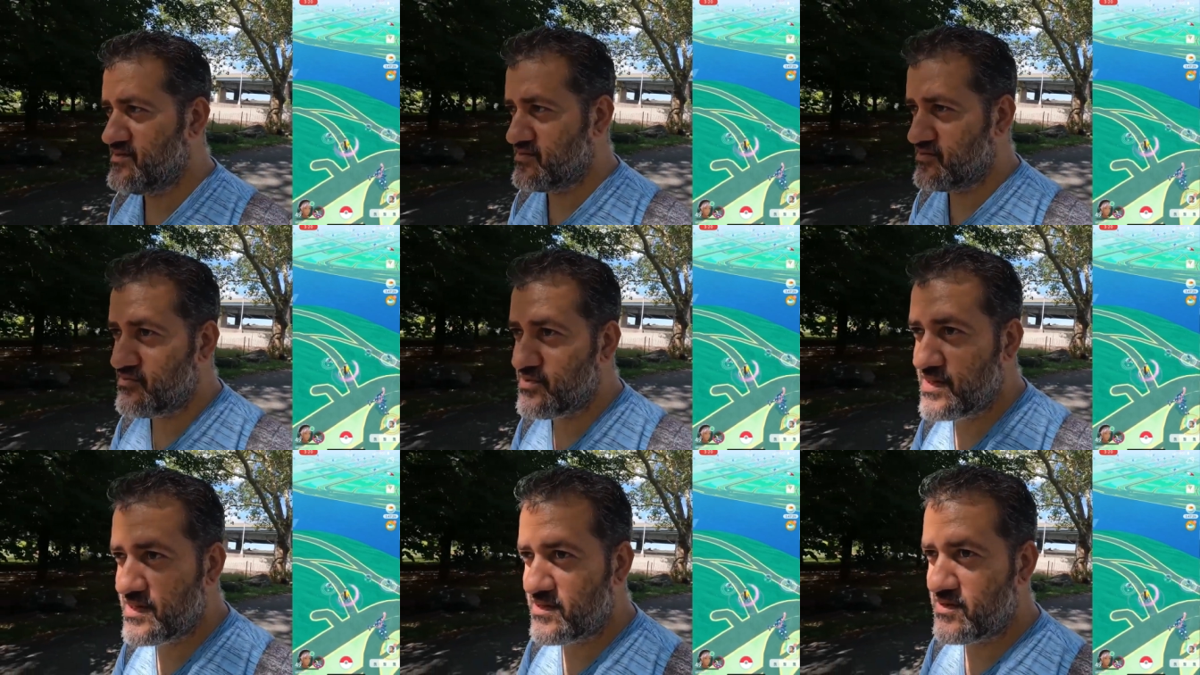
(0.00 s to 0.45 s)

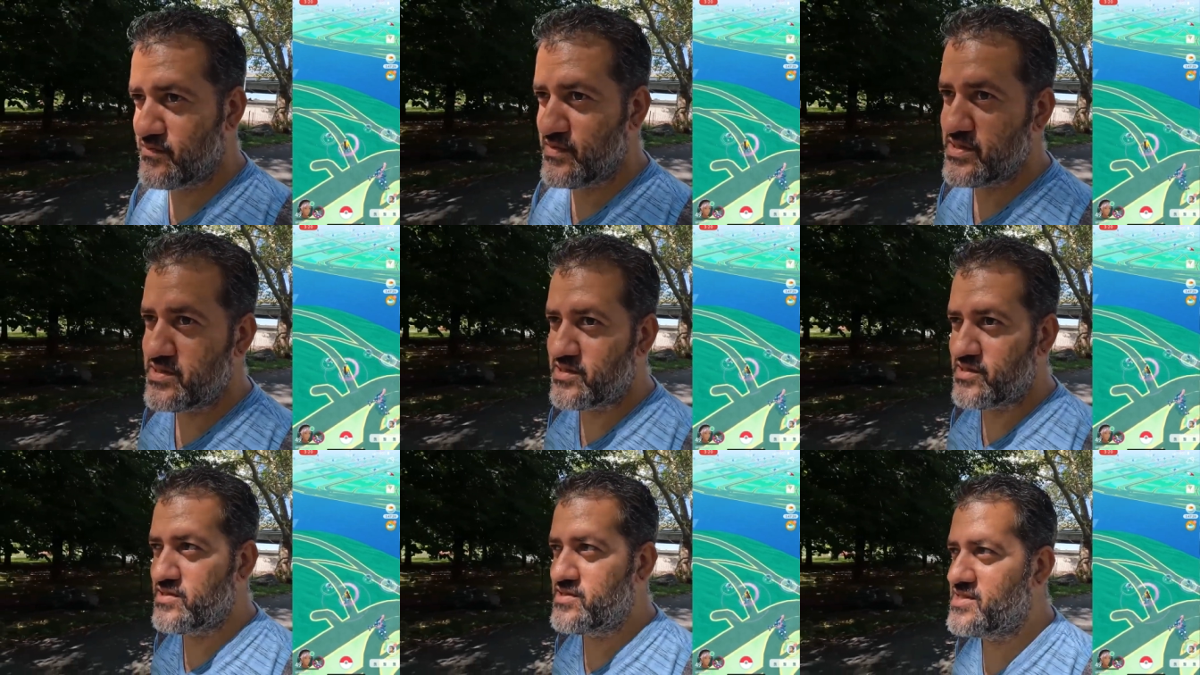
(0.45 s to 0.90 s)
Do a little
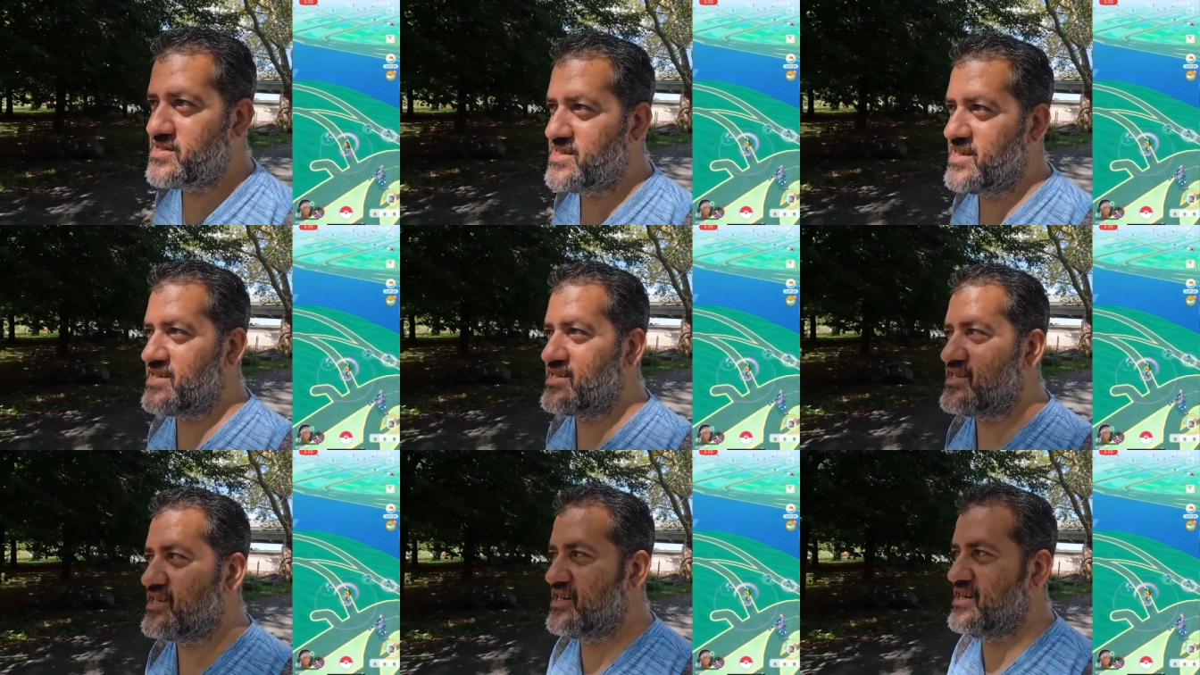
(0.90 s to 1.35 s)
research
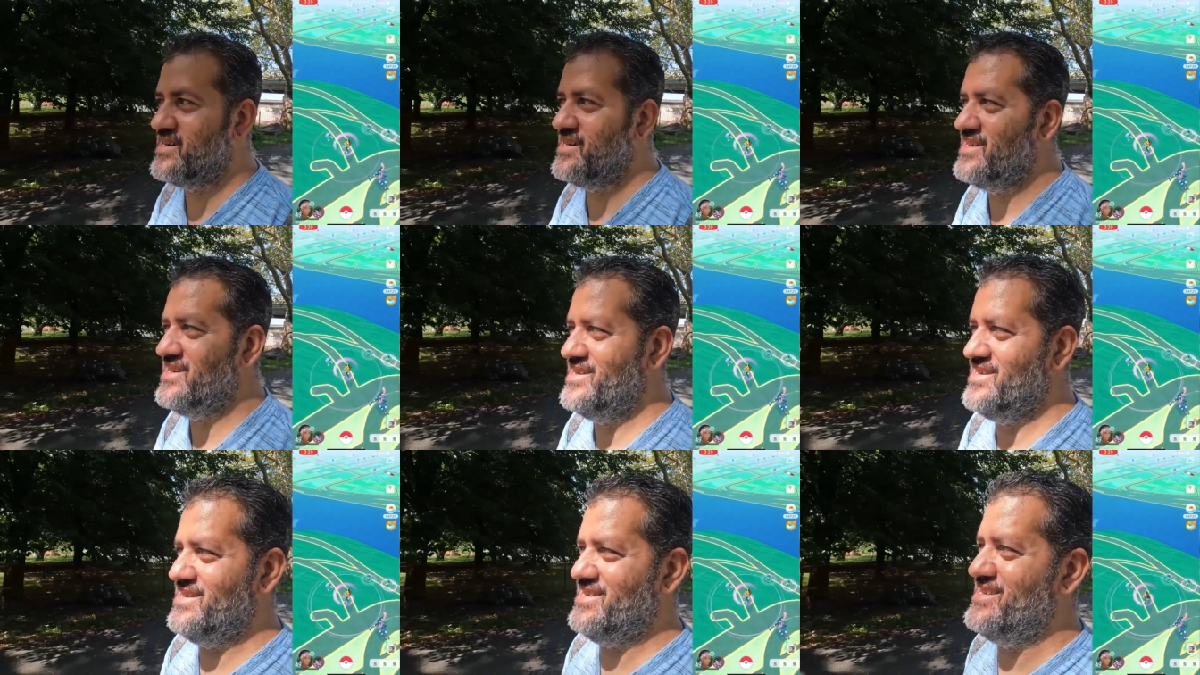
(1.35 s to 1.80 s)
next time.
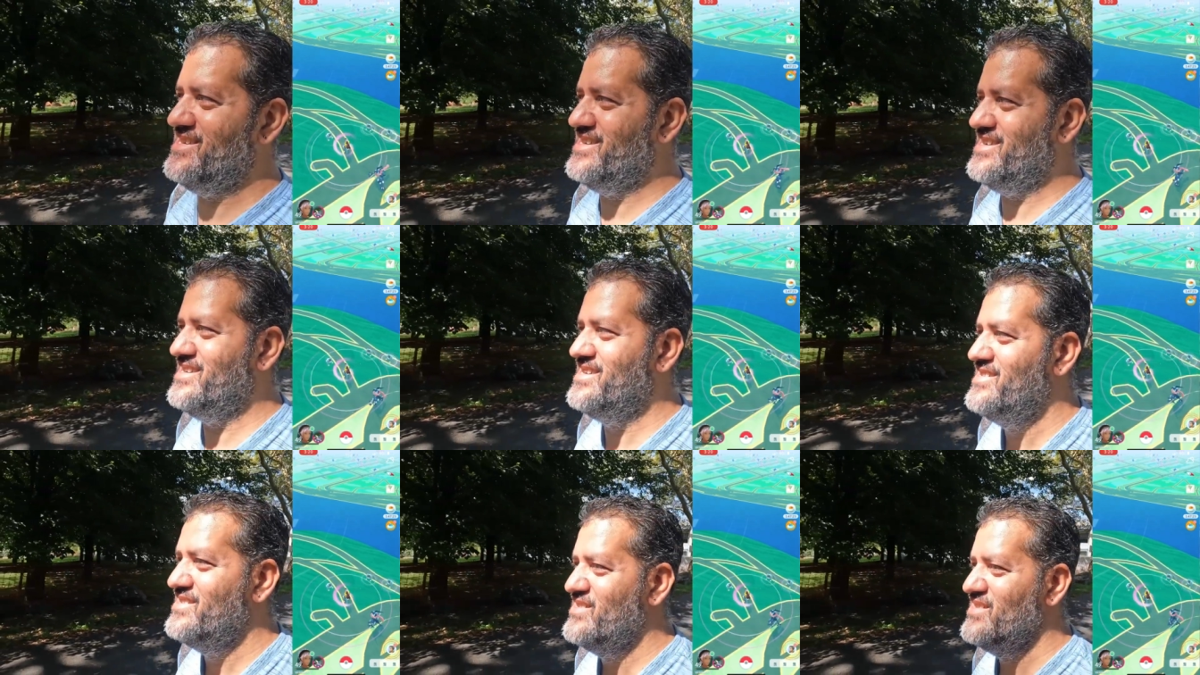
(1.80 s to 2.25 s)

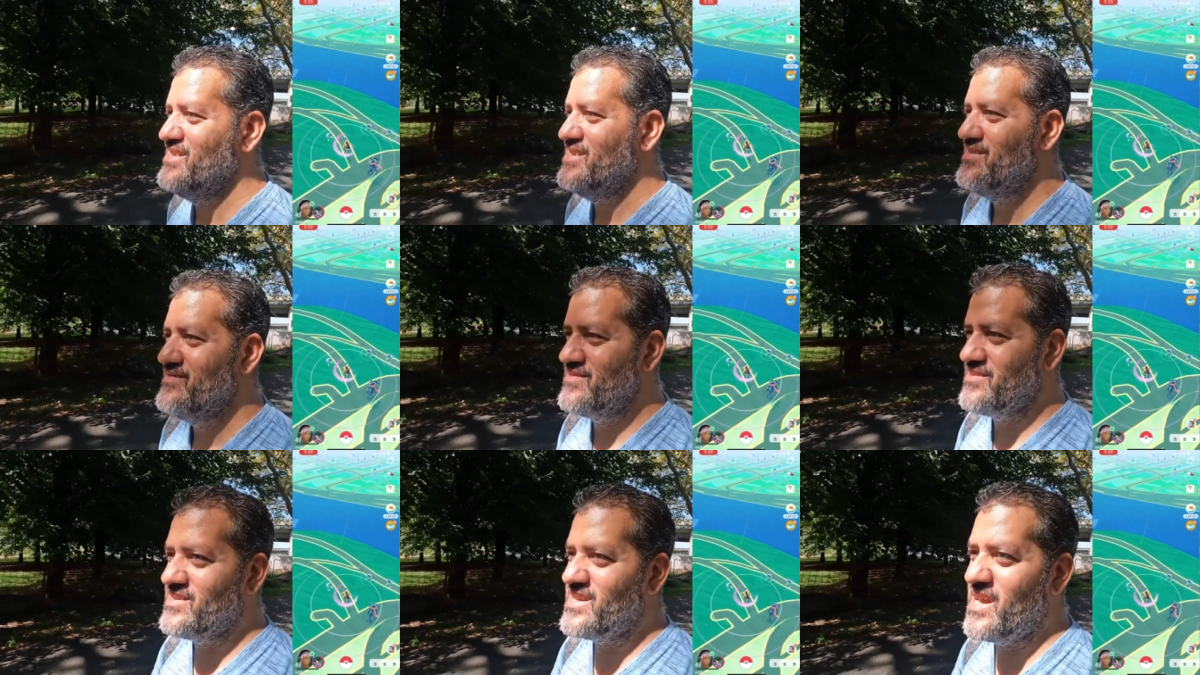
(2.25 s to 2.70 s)

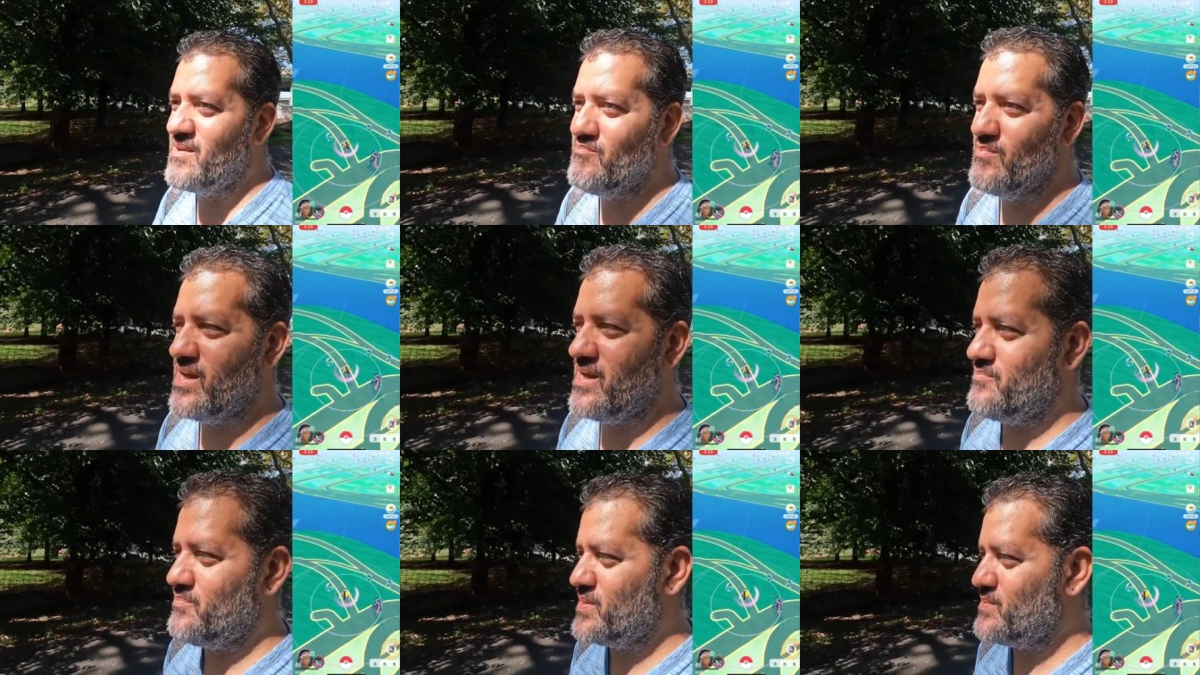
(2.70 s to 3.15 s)
You're gonna have
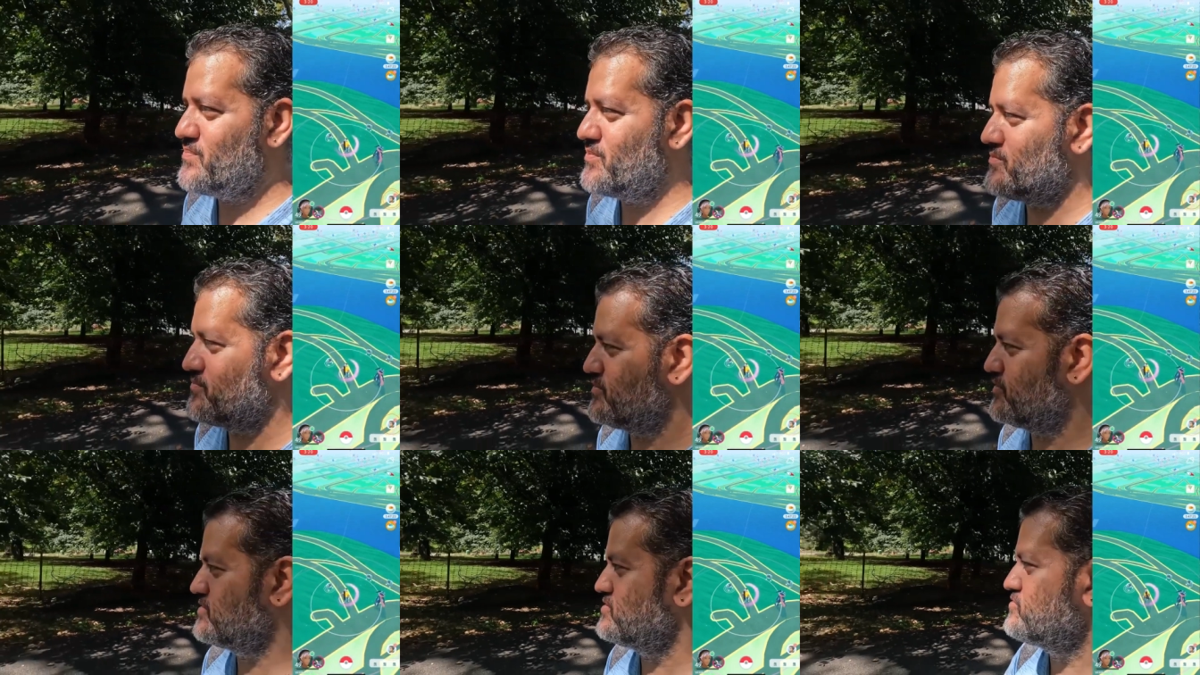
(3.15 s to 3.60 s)
mad
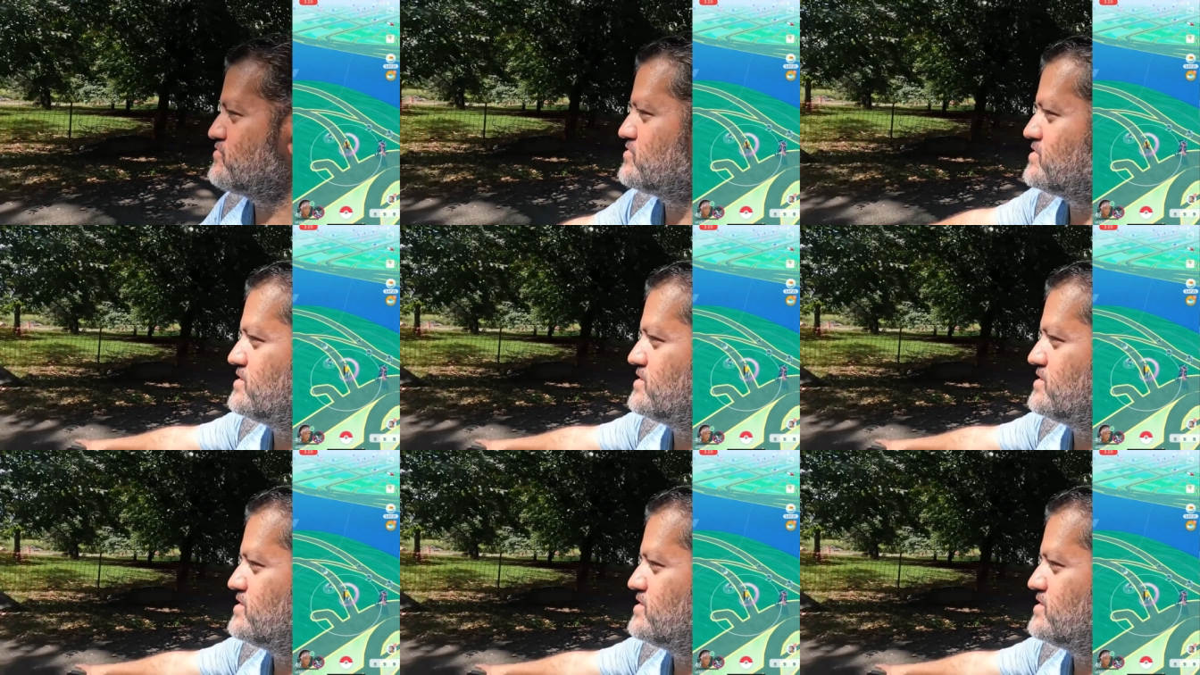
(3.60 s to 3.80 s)
people, bro. You